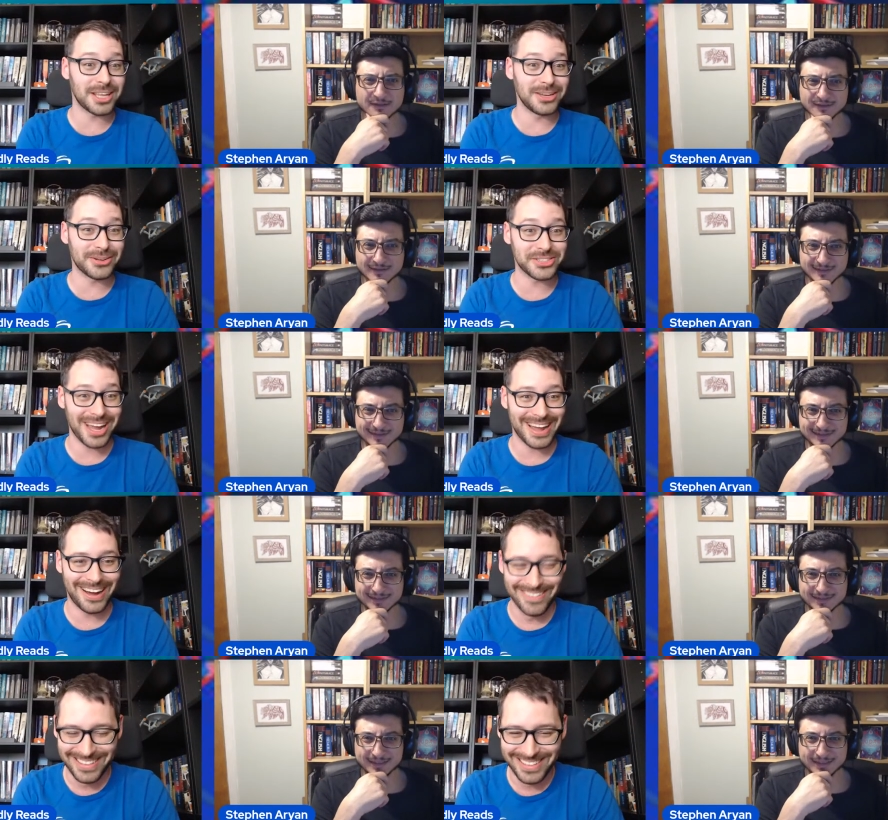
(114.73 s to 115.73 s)
Speaker 1: that you can check
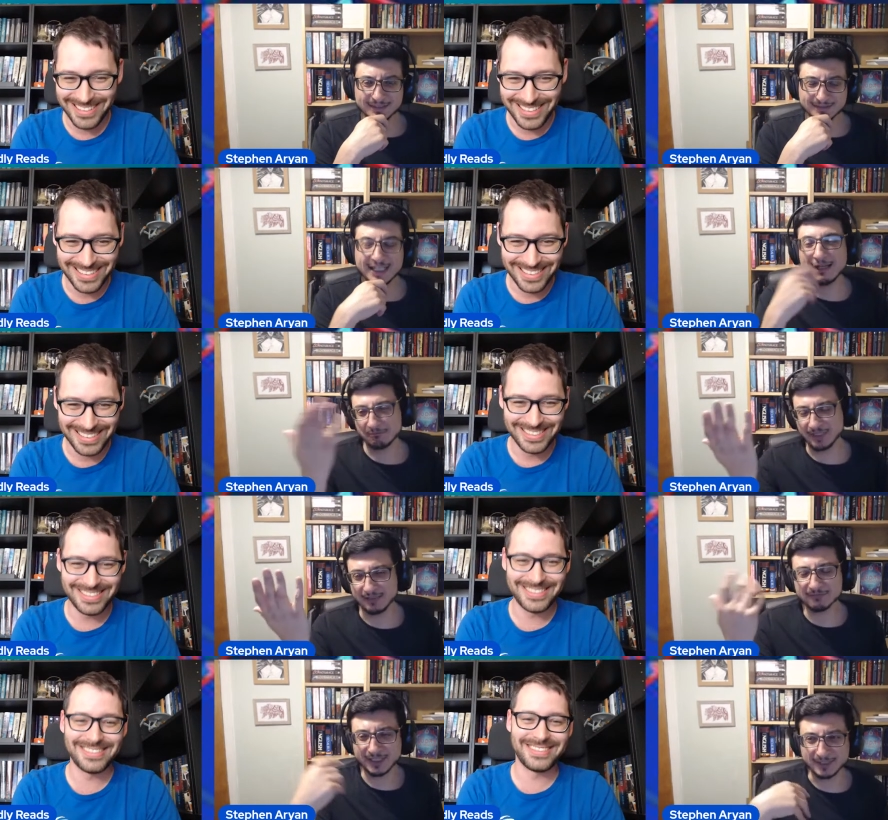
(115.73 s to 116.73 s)
out. Yeah, yeah.
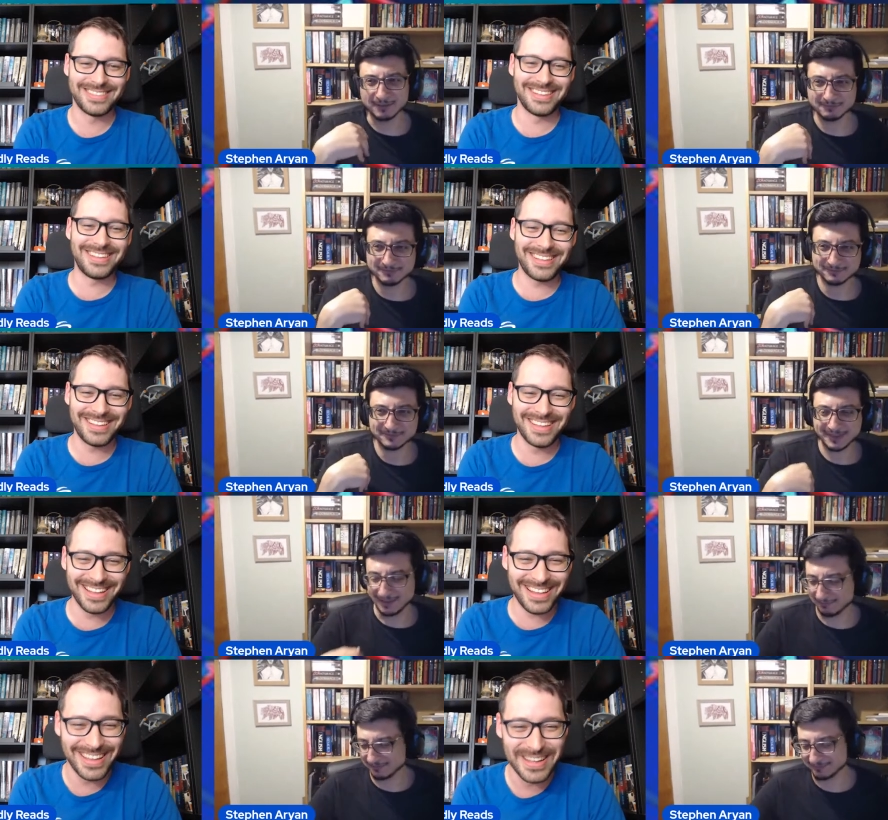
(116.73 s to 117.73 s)
Speaker 2: There you go.
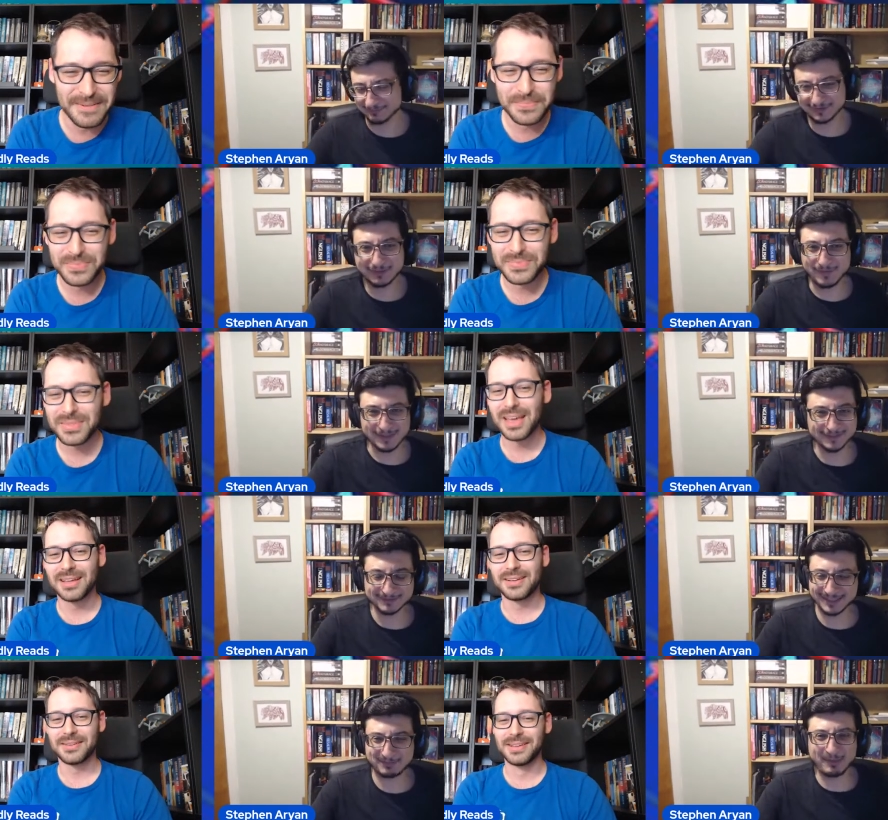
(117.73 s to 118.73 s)
You're fine.
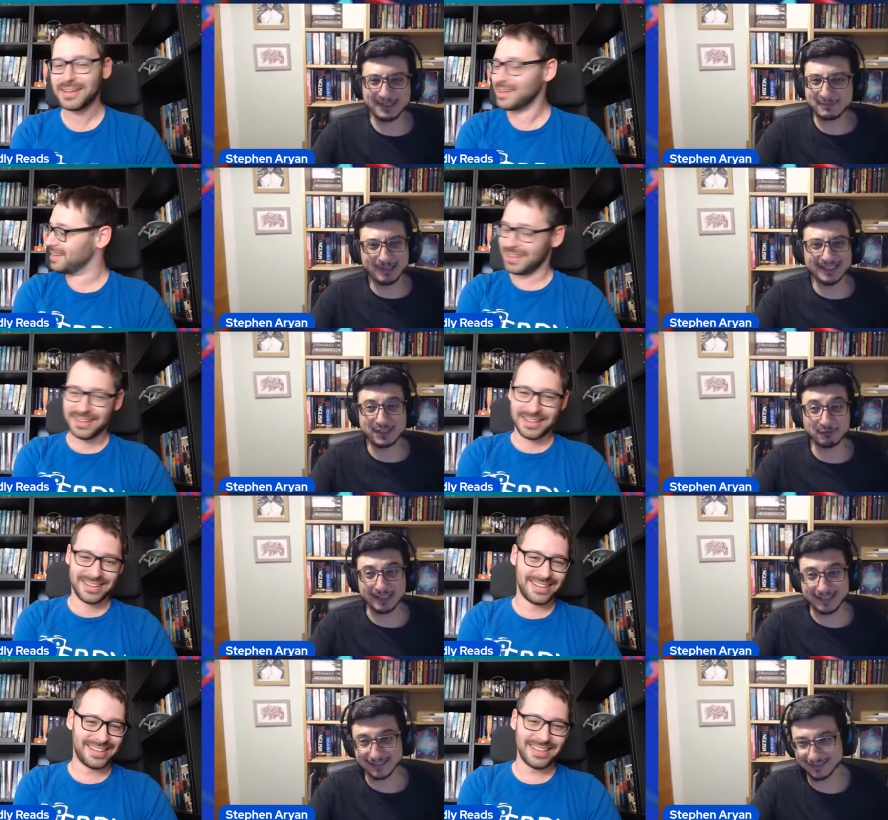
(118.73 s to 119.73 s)
There's, pl- there's plenty to
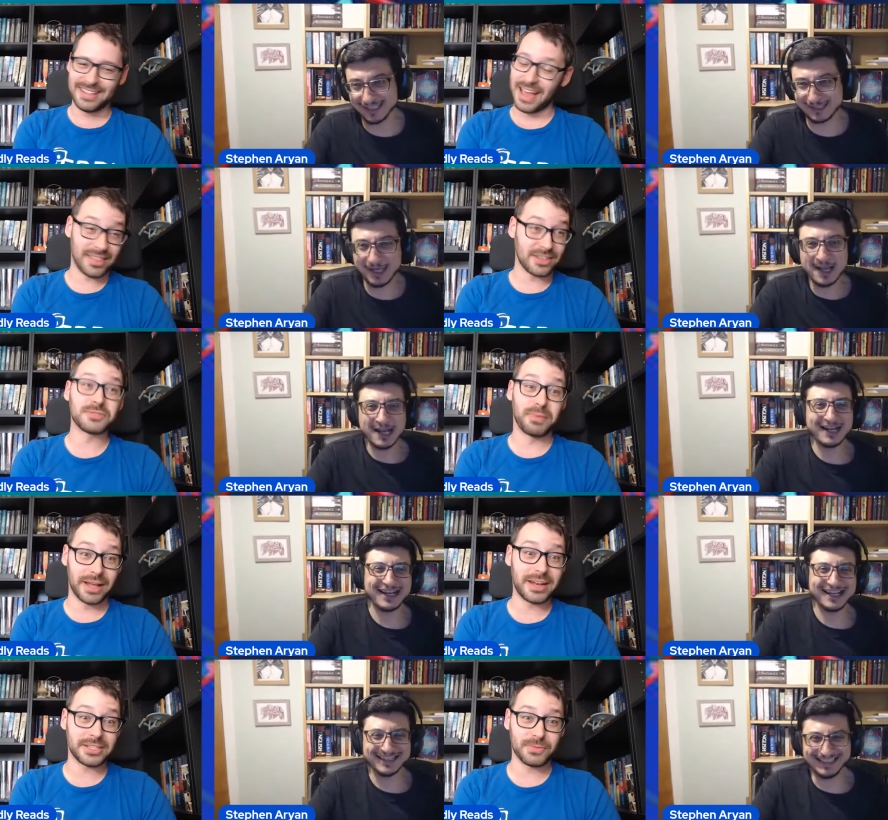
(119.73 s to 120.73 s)
read. Like yeah,
Speaker 1: there's
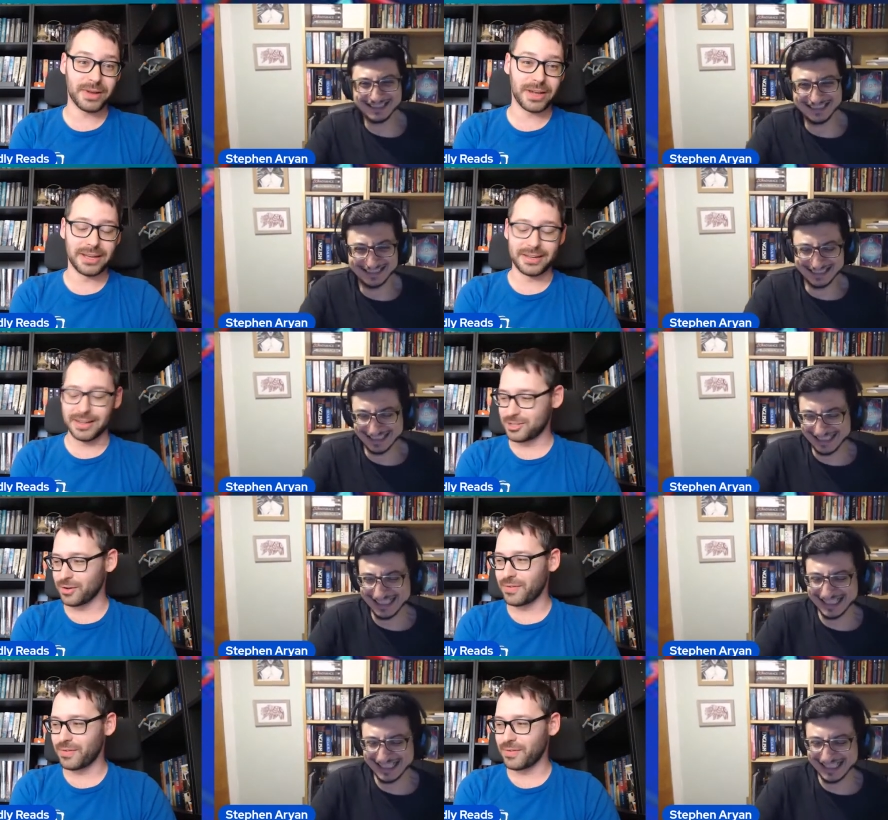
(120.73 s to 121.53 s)
plenty to read. So